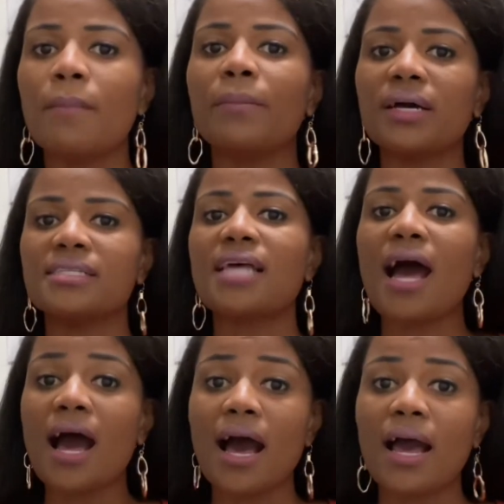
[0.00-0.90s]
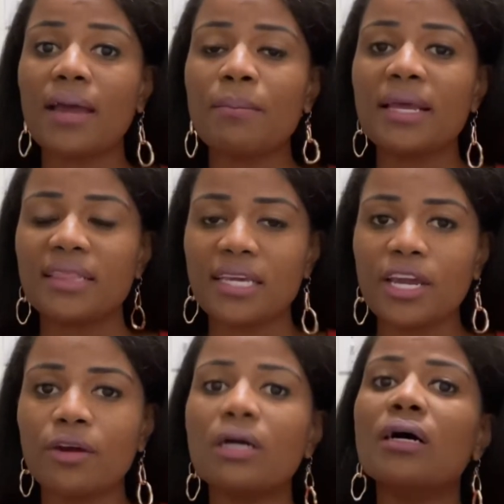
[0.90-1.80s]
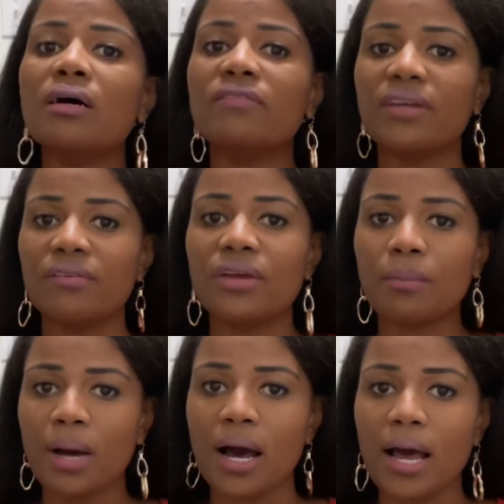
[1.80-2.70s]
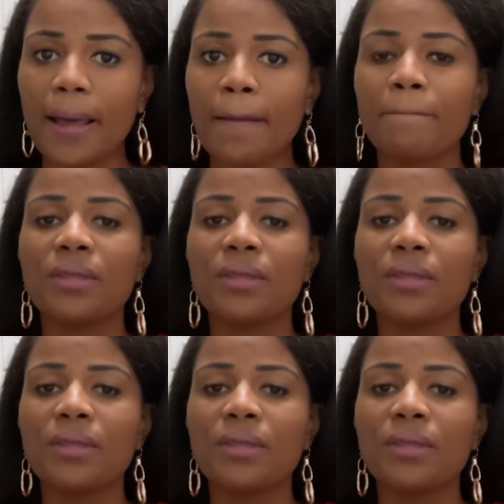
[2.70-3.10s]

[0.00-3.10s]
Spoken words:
because I made the error of giving my